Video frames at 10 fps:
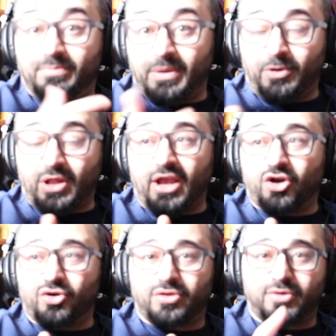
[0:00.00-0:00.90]
People can
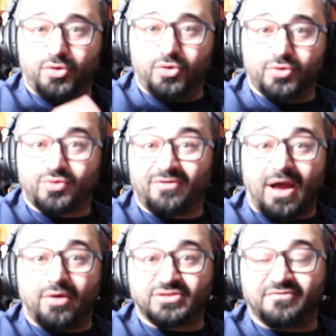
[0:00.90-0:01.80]
go through 12
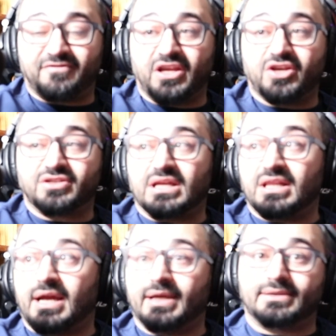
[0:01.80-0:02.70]
hours of videos
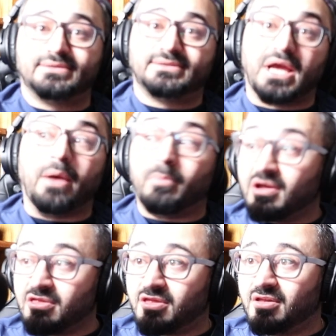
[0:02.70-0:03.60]
in like a
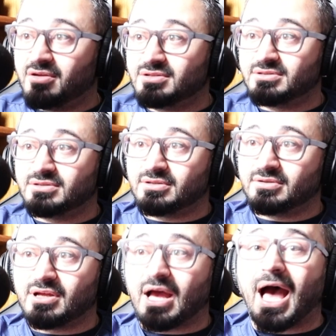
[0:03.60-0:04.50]
month.
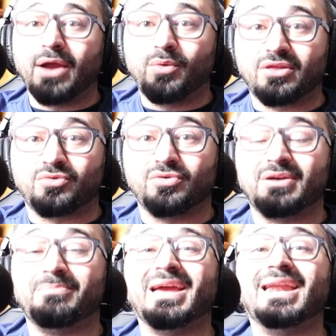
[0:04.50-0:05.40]
I went through
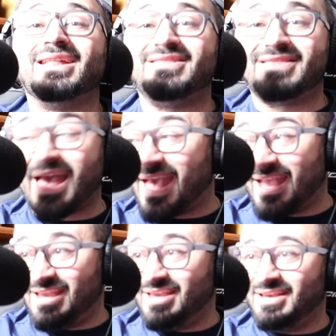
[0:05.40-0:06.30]
them in a
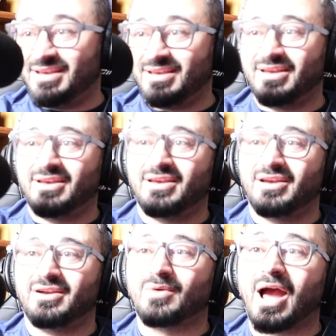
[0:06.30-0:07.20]
day,
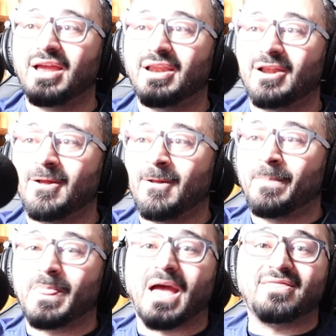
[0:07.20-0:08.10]
right?
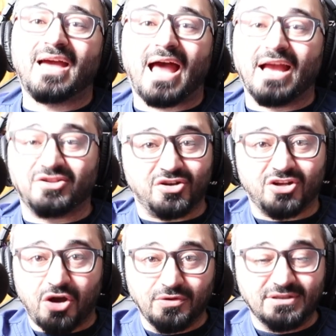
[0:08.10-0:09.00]
And then I
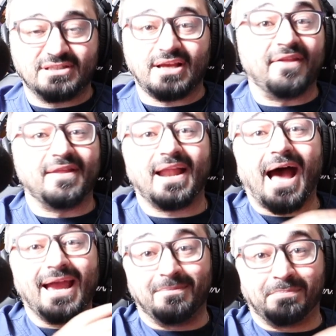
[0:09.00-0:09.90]
took notes and then
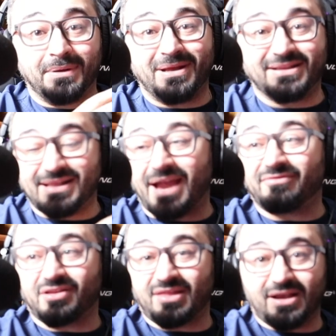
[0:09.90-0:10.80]
I implemented
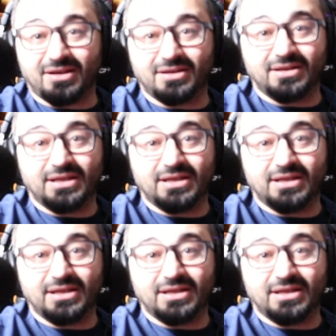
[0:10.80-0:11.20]
everything.